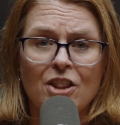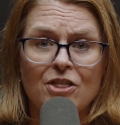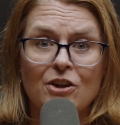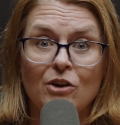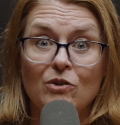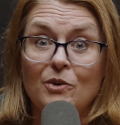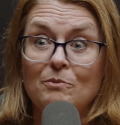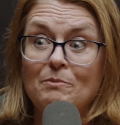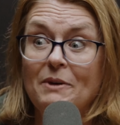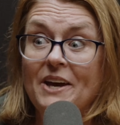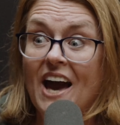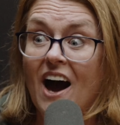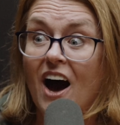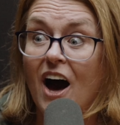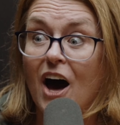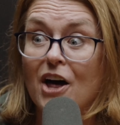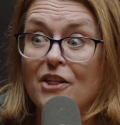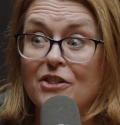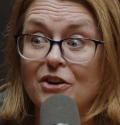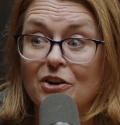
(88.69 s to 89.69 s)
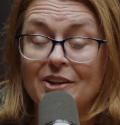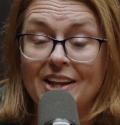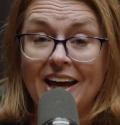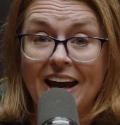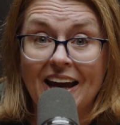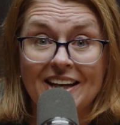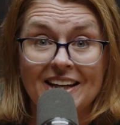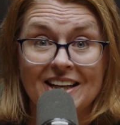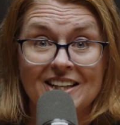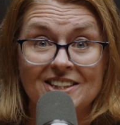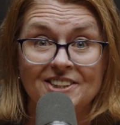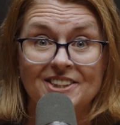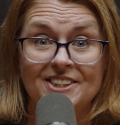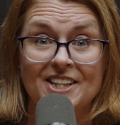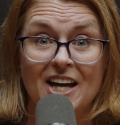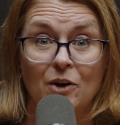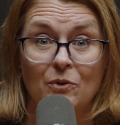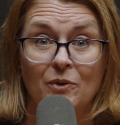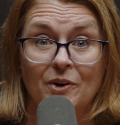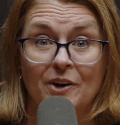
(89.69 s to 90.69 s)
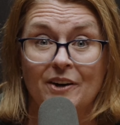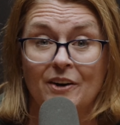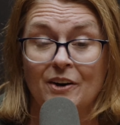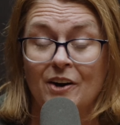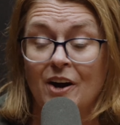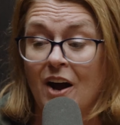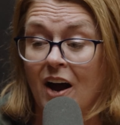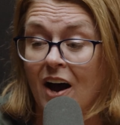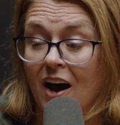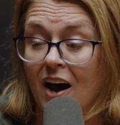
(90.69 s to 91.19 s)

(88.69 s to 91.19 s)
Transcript: There would be other ladies that were